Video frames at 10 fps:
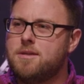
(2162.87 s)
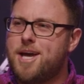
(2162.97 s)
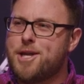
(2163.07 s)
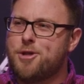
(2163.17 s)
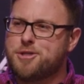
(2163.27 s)

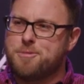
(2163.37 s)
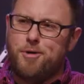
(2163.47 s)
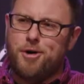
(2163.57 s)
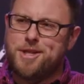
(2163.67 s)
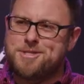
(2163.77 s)
I know there's a
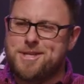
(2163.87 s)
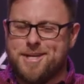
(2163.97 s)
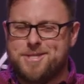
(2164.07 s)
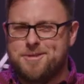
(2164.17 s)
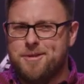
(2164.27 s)
book that
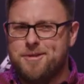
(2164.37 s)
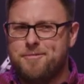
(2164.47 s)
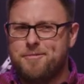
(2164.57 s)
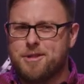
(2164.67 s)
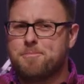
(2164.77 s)
says
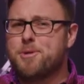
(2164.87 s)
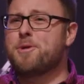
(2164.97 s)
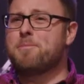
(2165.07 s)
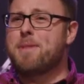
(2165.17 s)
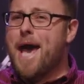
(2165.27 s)
From the
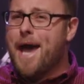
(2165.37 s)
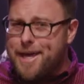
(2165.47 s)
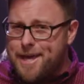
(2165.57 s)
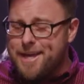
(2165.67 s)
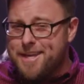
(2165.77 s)
Moon and
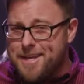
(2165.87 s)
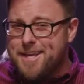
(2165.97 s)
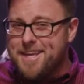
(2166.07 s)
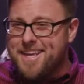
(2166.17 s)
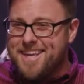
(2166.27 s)
Back.
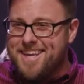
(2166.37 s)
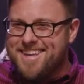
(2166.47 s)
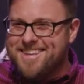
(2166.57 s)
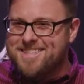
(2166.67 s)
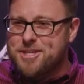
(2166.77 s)

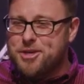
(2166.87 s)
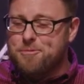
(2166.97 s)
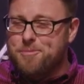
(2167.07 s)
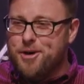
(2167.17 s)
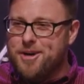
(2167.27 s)
It's a
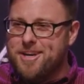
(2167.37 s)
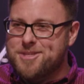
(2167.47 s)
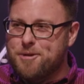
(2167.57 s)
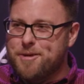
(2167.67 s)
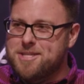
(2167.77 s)
cute book. I
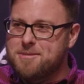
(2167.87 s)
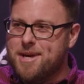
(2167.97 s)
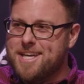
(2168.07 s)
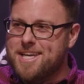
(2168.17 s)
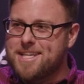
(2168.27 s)
used to read it to
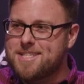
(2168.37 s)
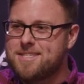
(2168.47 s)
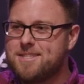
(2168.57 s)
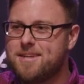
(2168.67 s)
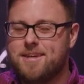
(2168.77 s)
my kids.